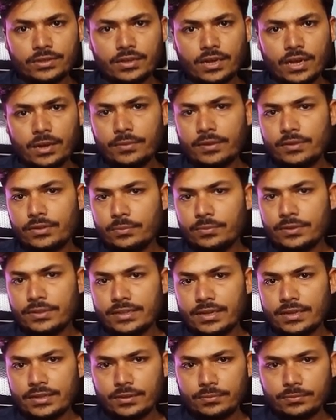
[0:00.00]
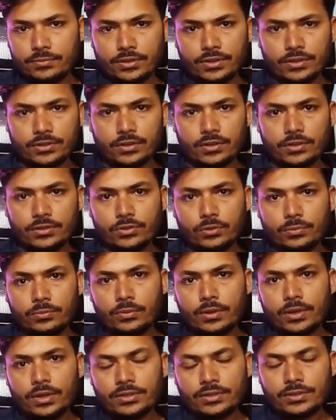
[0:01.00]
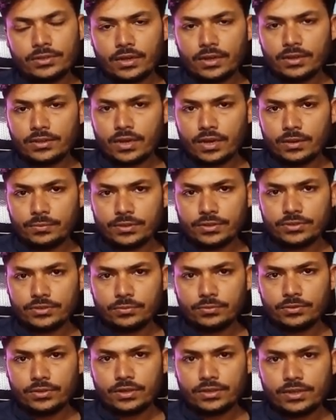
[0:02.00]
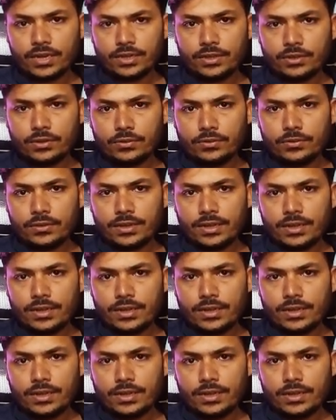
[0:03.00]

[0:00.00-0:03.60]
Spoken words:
Arbitrum is set up, return to bridge.arbitrum.io.